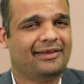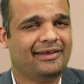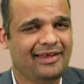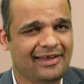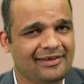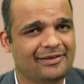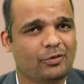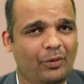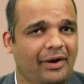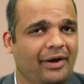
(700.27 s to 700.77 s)

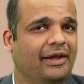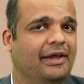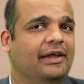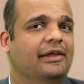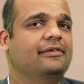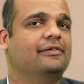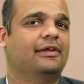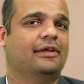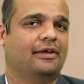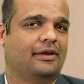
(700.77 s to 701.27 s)
is quite
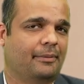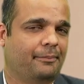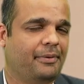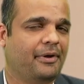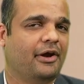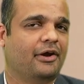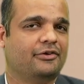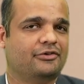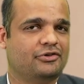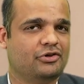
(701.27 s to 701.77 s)
easy
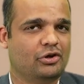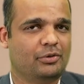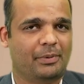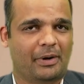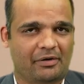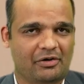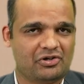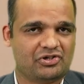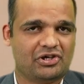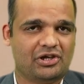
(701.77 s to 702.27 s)
compared to
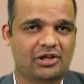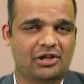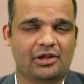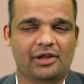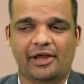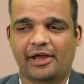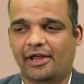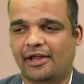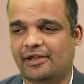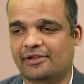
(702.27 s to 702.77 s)
PowerShell
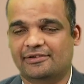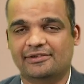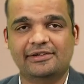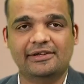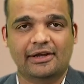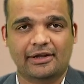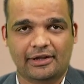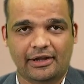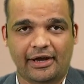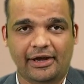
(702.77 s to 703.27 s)
and
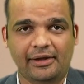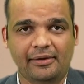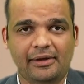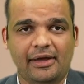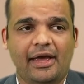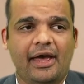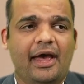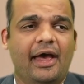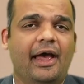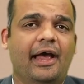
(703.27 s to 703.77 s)
CLI,
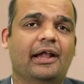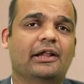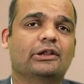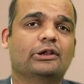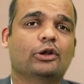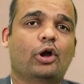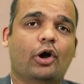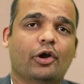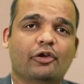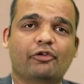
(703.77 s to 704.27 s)
and a
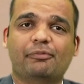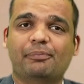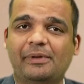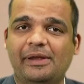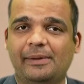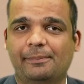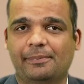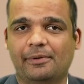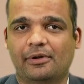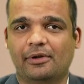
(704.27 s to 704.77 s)
lot of
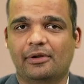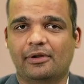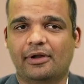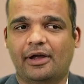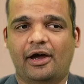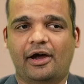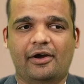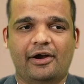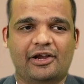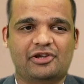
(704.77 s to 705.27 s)
people
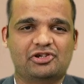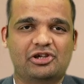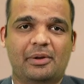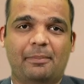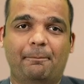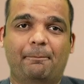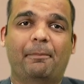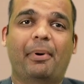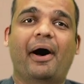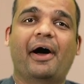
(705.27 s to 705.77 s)
are actually
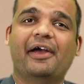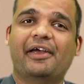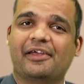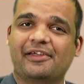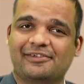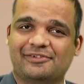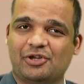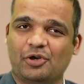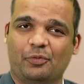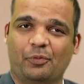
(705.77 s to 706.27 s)

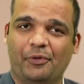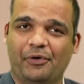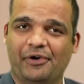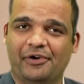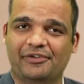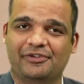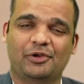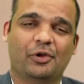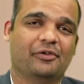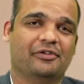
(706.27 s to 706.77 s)
biased
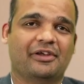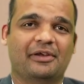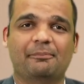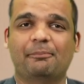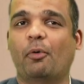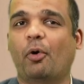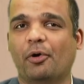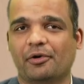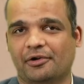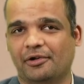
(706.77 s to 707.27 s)
towards using
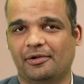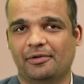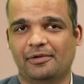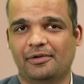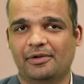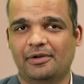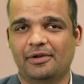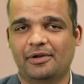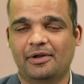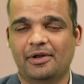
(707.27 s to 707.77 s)
Portal.
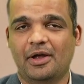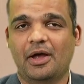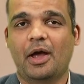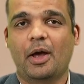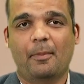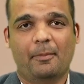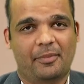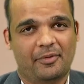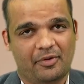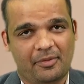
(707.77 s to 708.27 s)

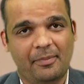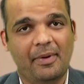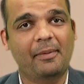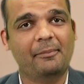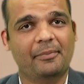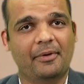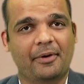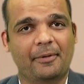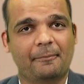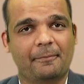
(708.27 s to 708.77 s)
But
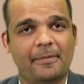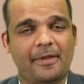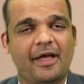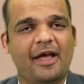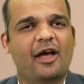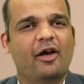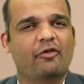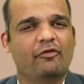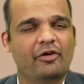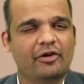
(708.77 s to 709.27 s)
remember,
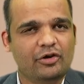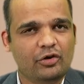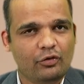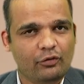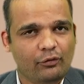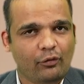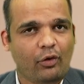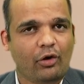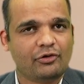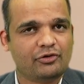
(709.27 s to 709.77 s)
when you
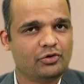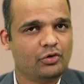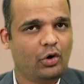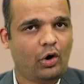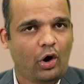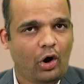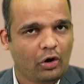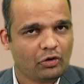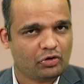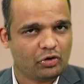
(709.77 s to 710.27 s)
want to
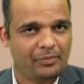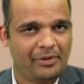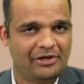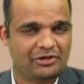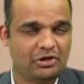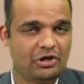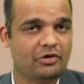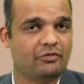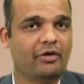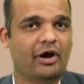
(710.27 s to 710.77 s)

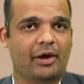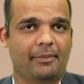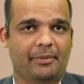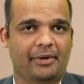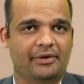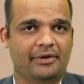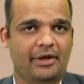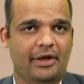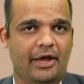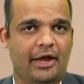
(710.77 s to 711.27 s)
automate your
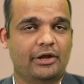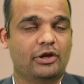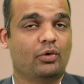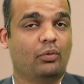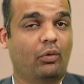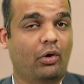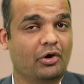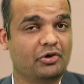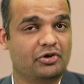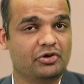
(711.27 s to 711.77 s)
environment and you
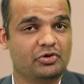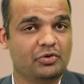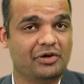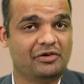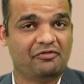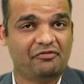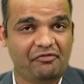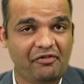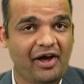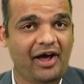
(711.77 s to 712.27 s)
want to do
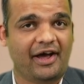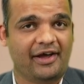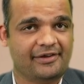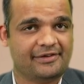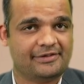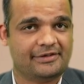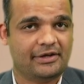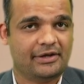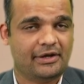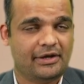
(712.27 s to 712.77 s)
it
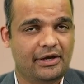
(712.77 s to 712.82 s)
fast,